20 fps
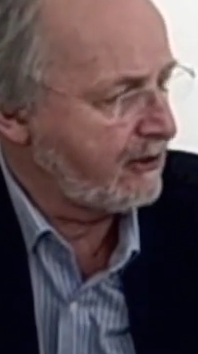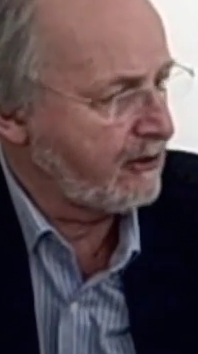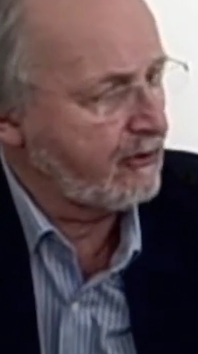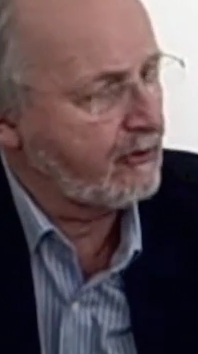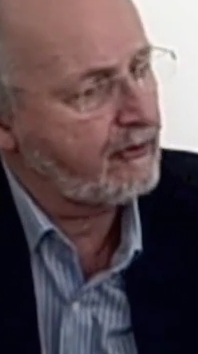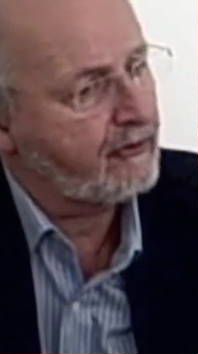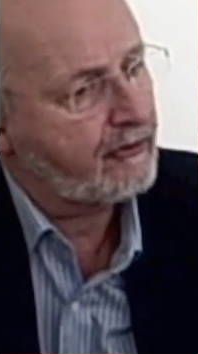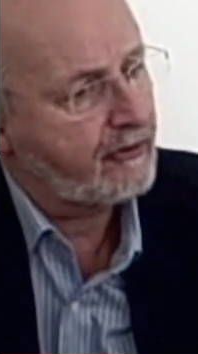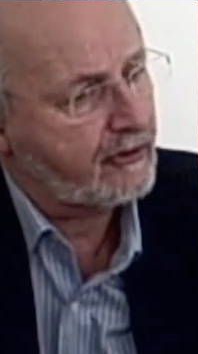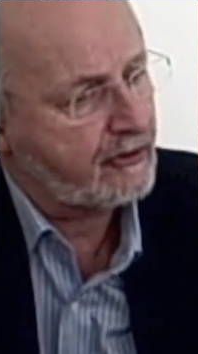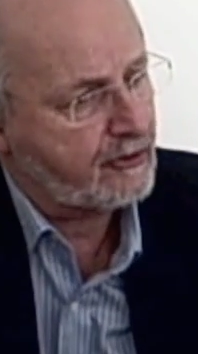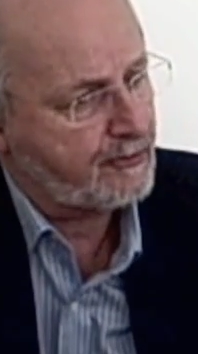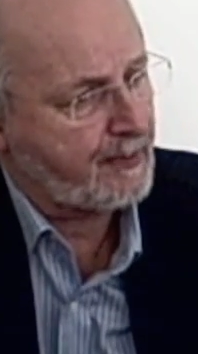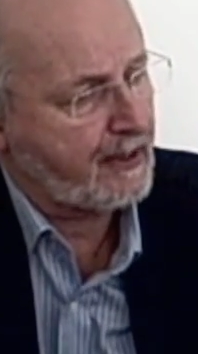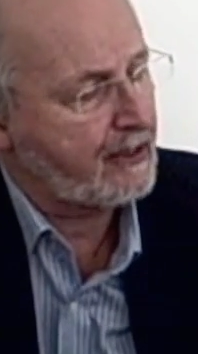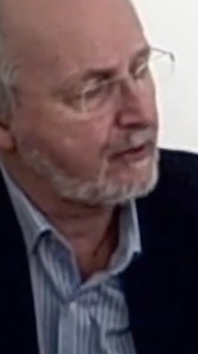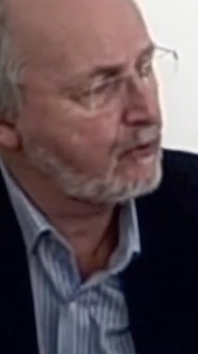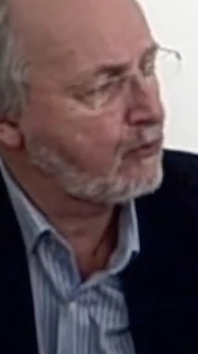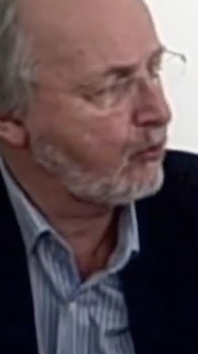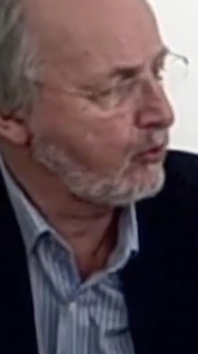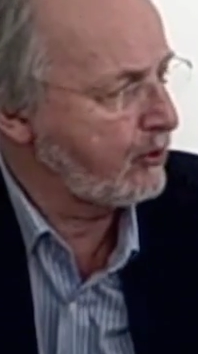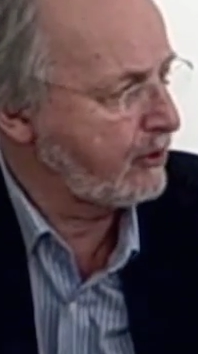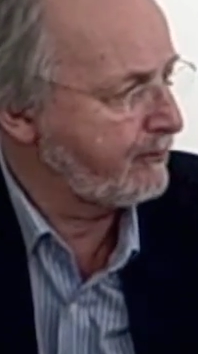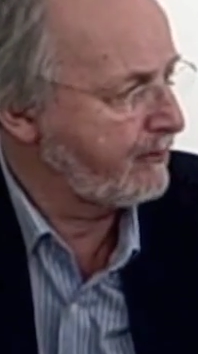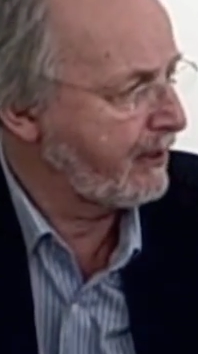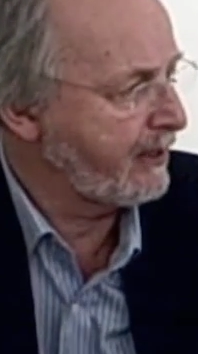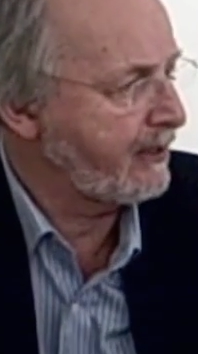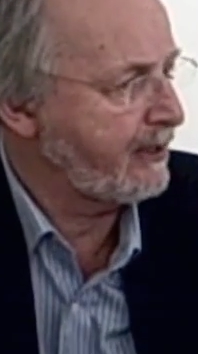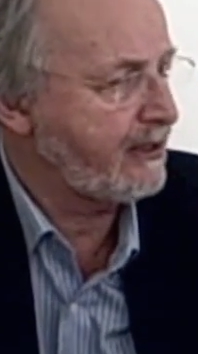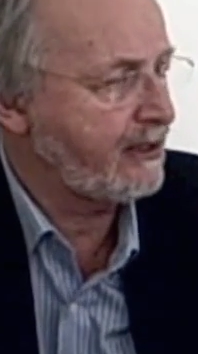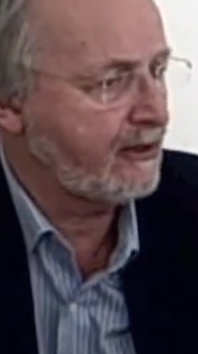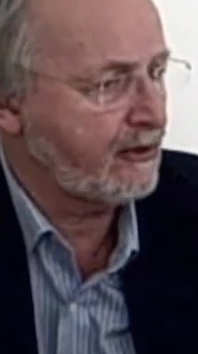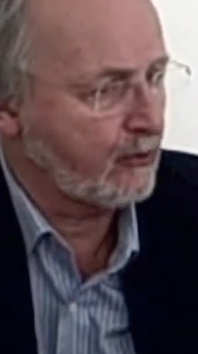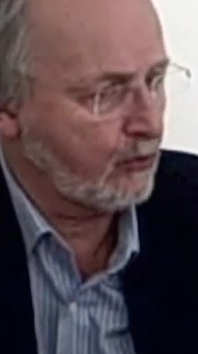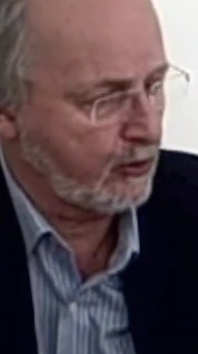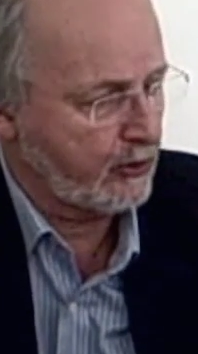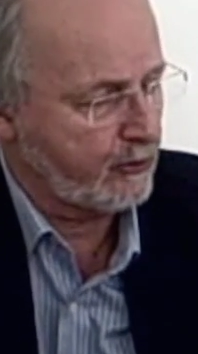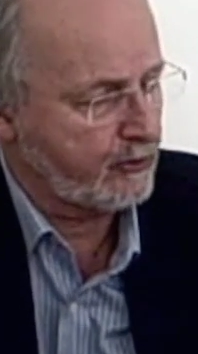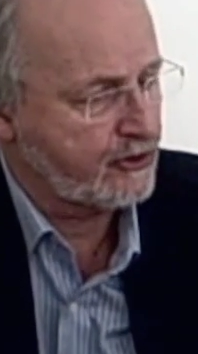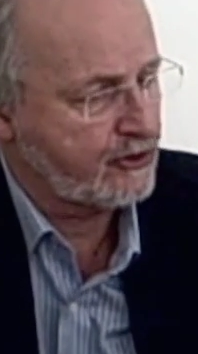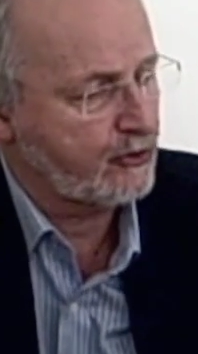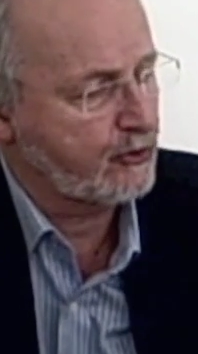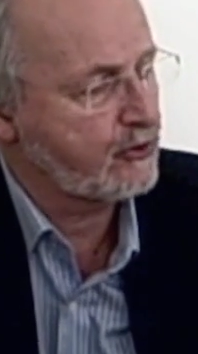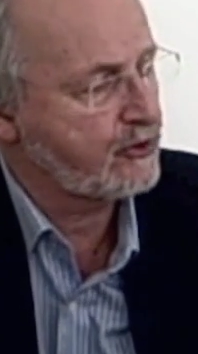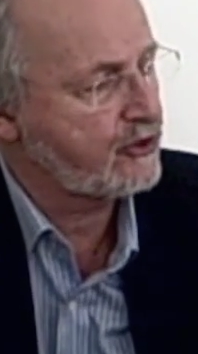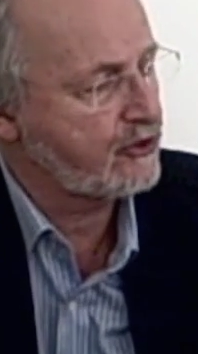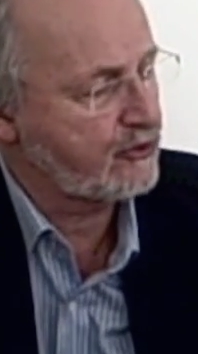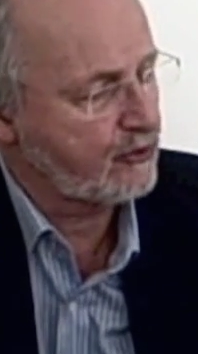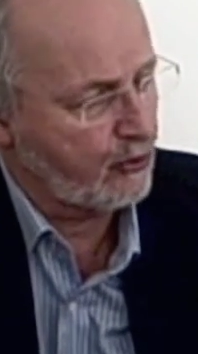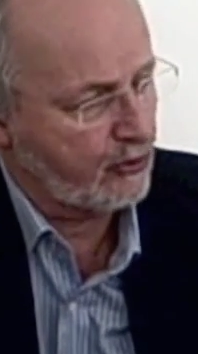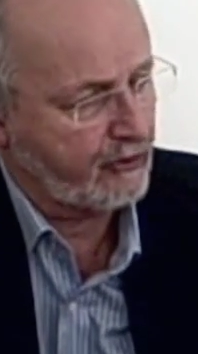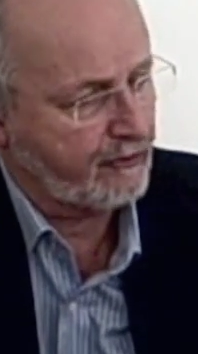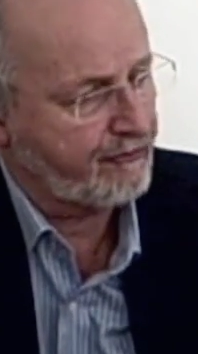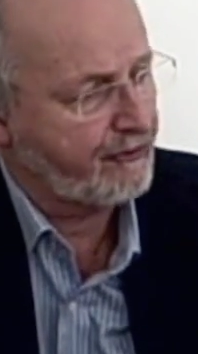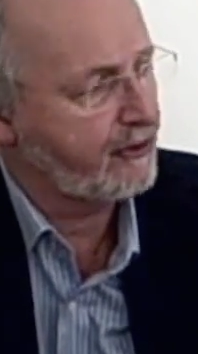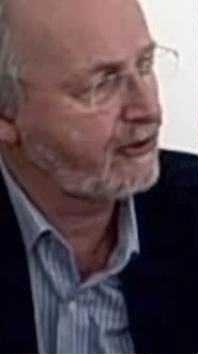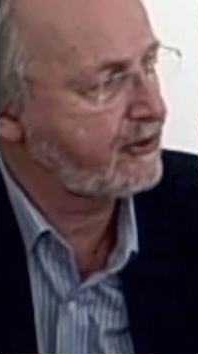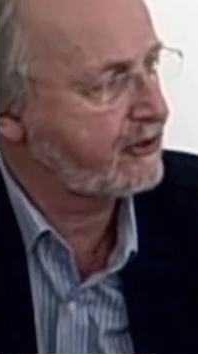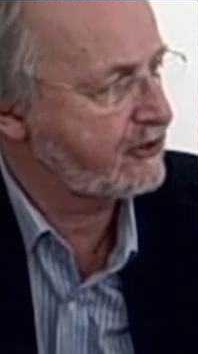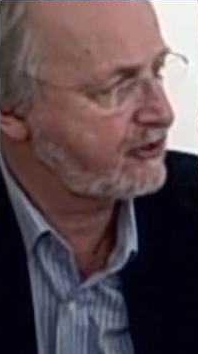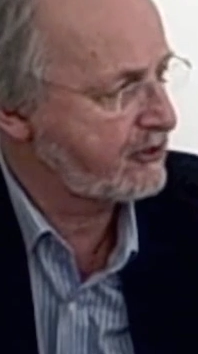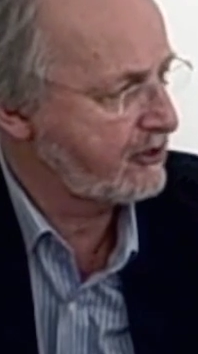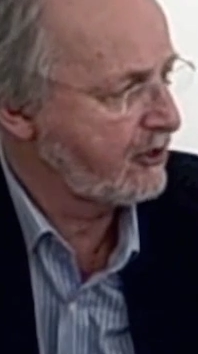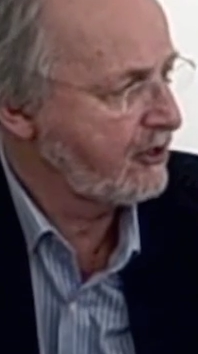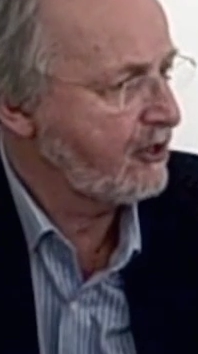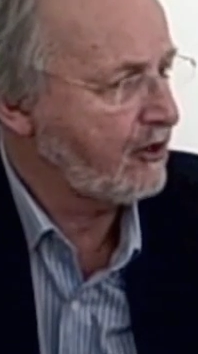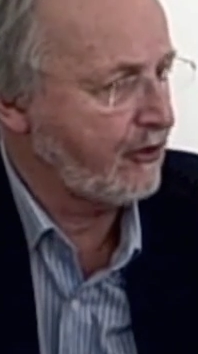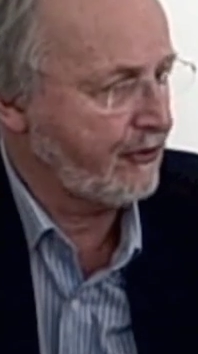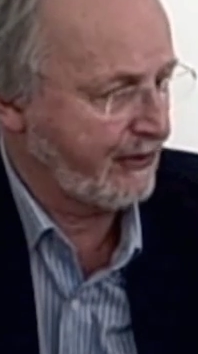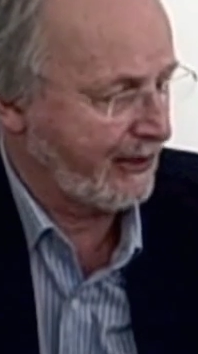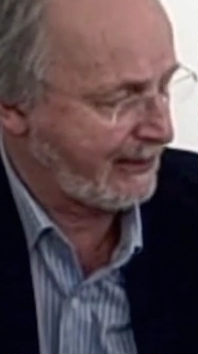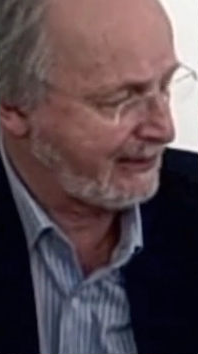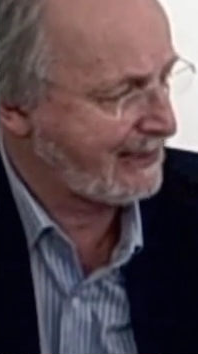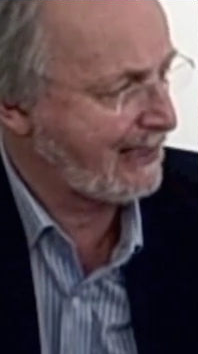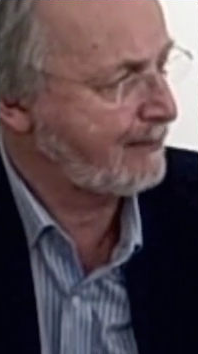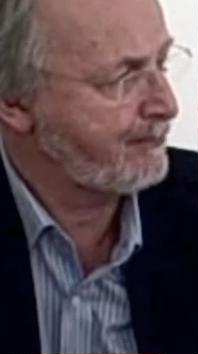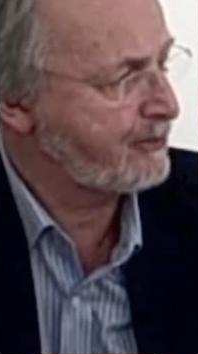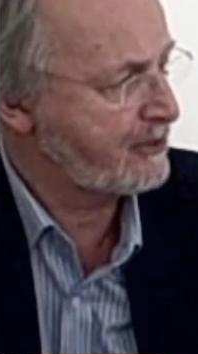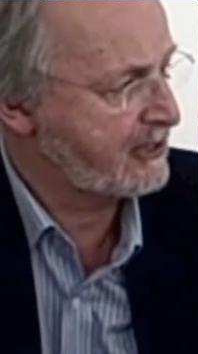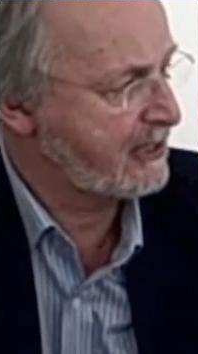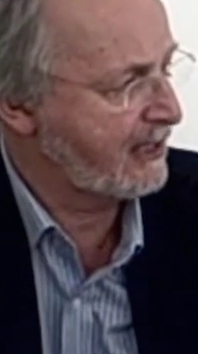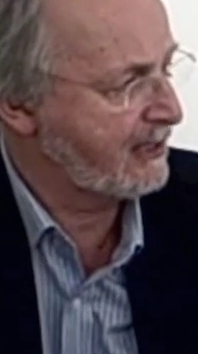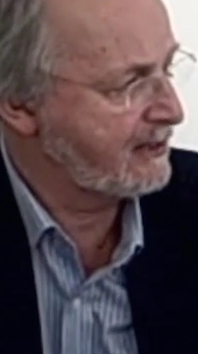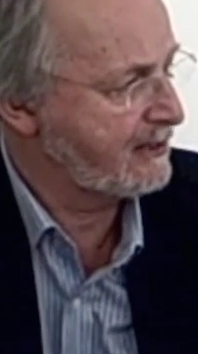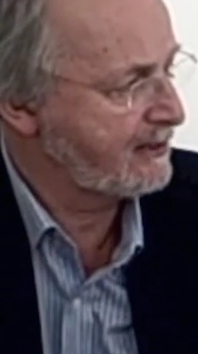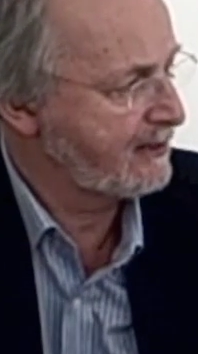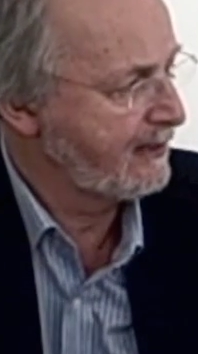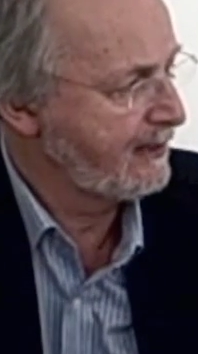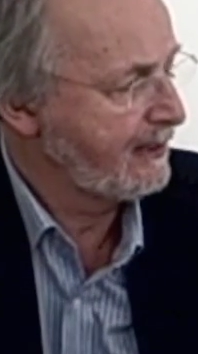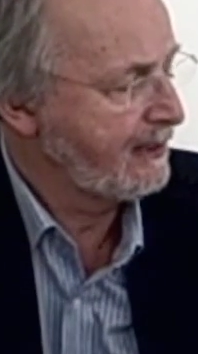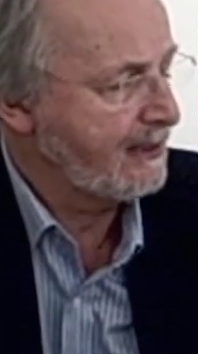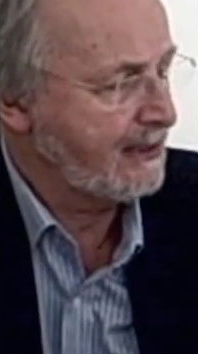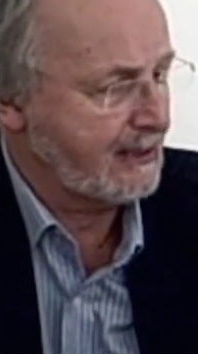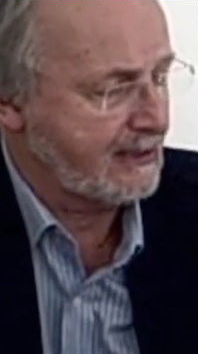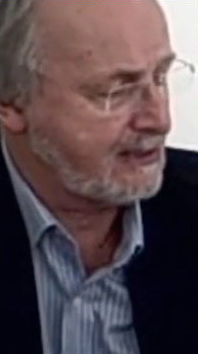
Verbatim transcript: and not to spend all your money and all your resources and all your focus on that 10%